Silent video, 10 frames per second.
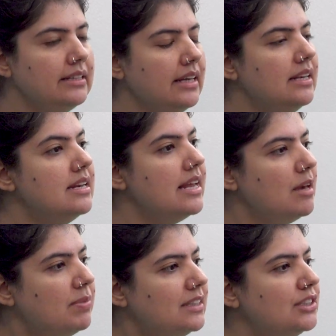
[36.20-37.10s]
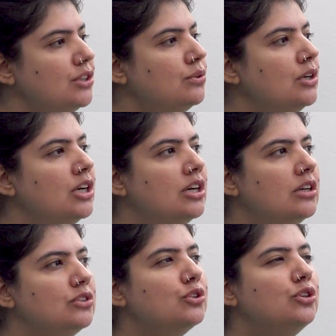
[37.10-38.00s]
so that we are ready for today
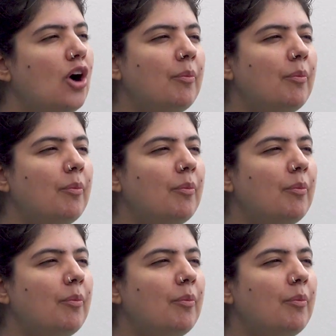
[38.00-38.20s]
and for our